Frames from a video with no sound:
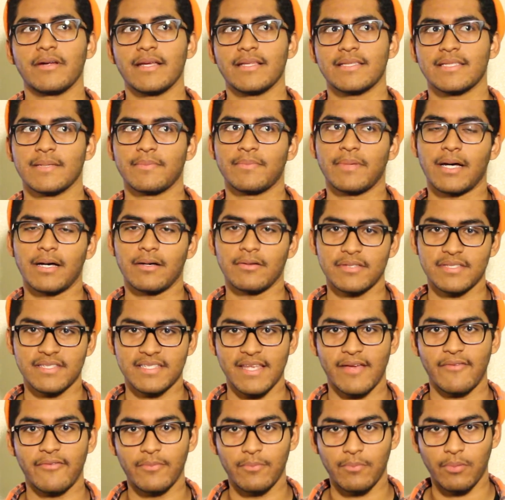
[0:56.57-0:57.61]
it's about
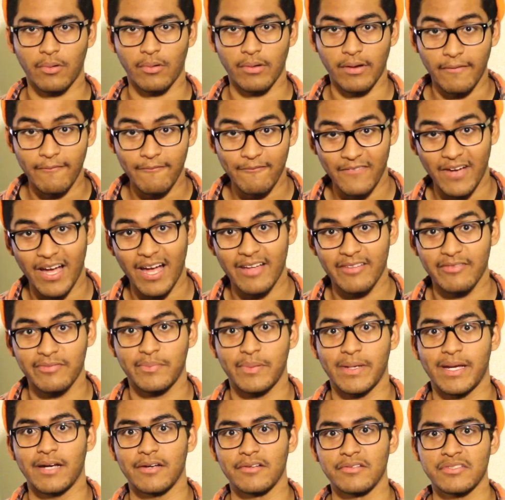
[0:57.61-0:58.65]
7.5
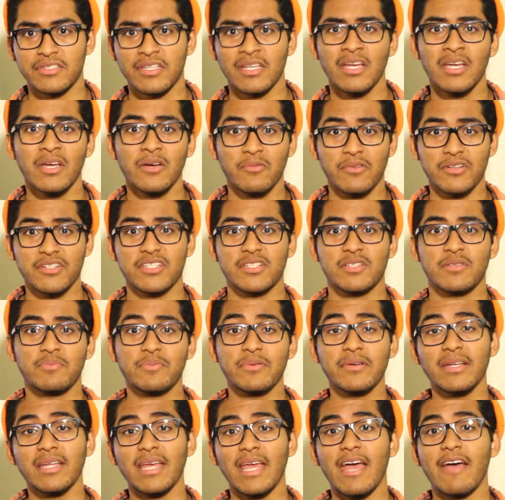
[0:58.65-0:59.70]
pounds, which is a
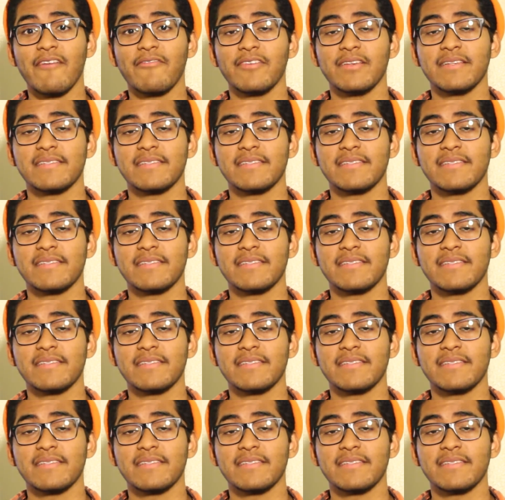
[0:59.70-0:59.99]
pretty heavy